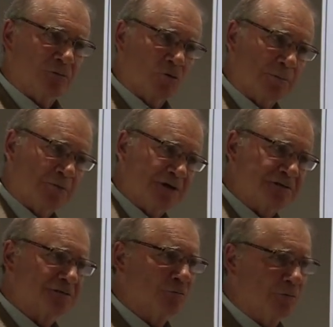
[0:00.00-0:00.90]

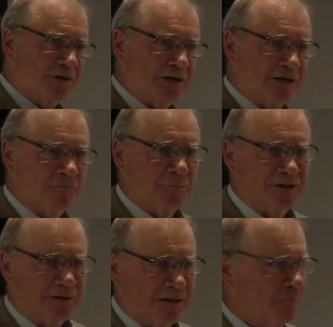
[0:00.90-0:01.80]
corporations or the government,
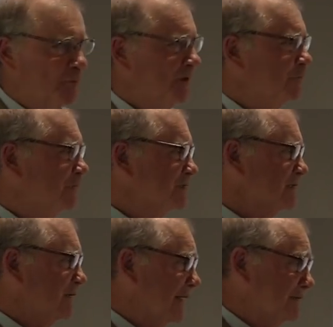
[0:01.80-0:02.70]
the government who
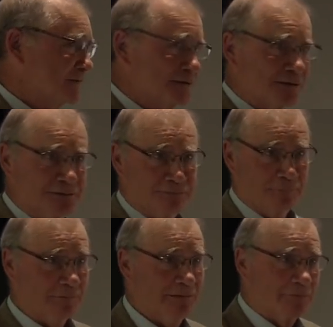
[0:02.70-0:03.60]
doesn't like the citizens.
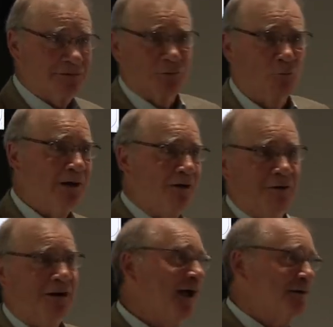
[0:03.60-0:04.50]
Anyway, so we
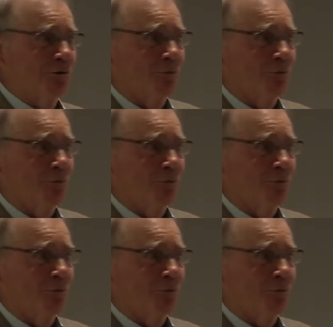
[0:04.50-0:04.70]
are not